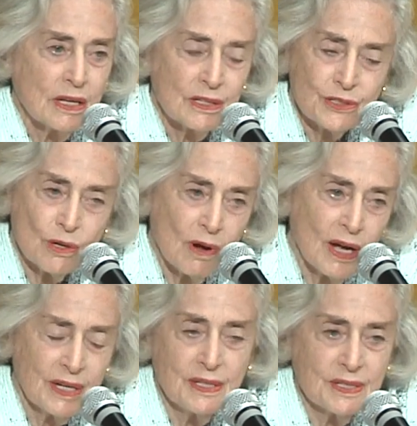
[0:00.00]
So
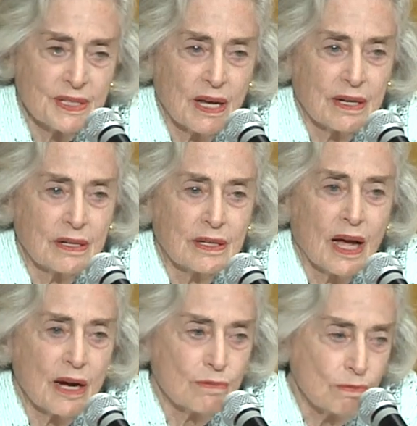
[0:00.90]
I decided
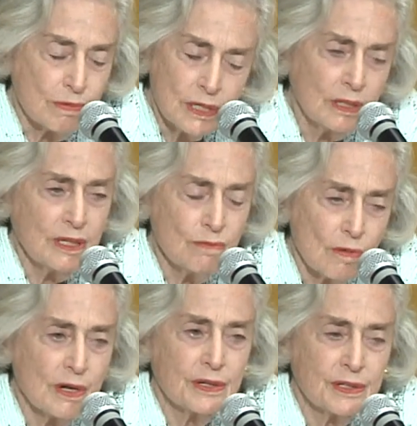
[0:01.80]
I really
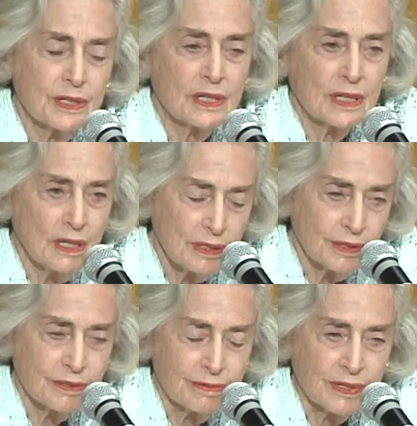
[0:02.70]
wanted to
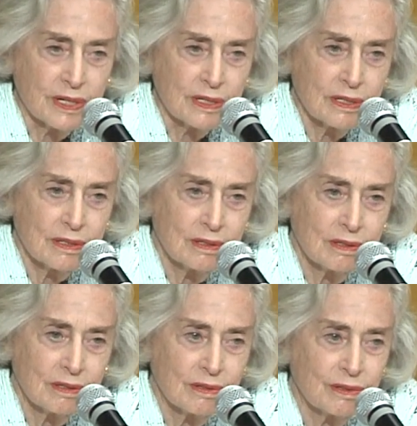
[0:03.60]
cultivate
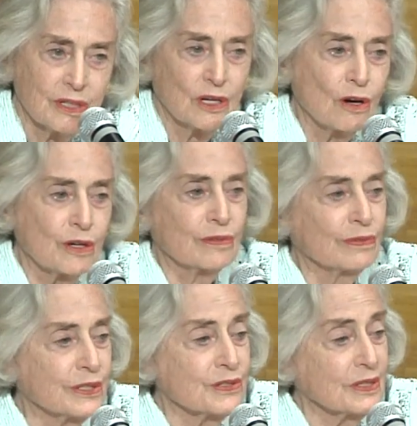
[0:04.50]
the art
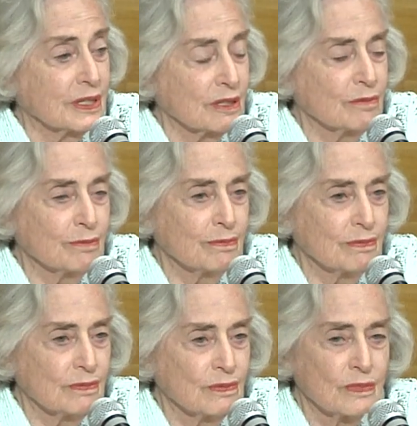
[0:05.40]
of listening.
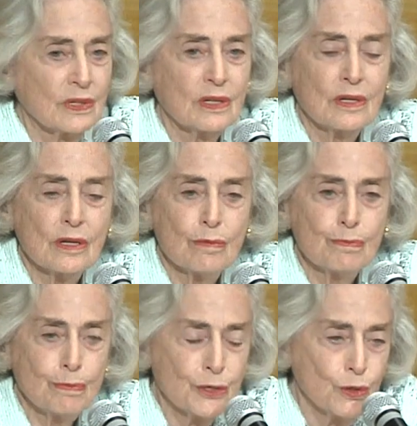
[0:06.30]

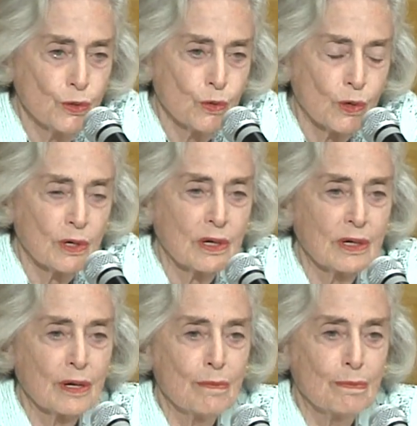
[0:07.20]
Pure
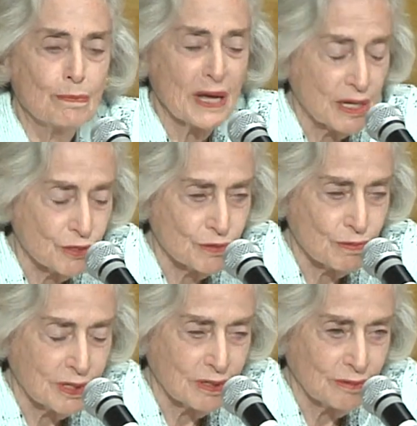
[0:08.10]
Bank
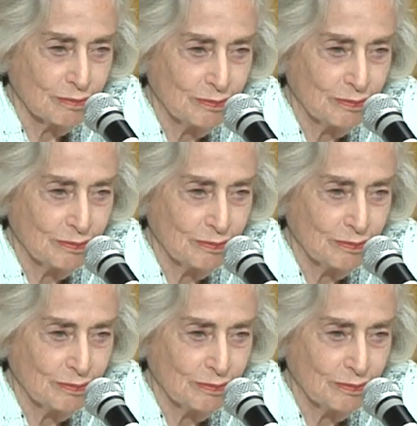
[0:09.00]
Street.